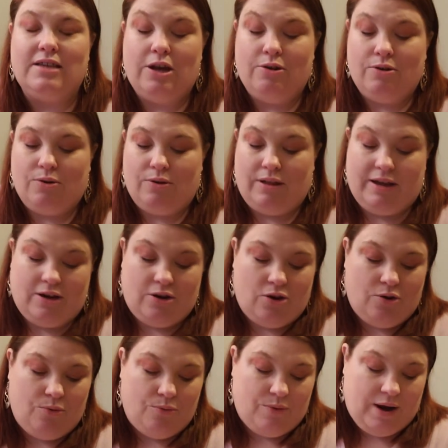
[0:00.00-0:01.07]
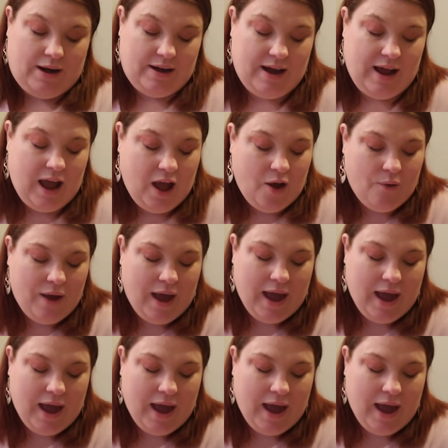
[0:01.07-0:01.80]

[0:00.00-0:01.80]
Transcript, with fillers: here in Orlando right now,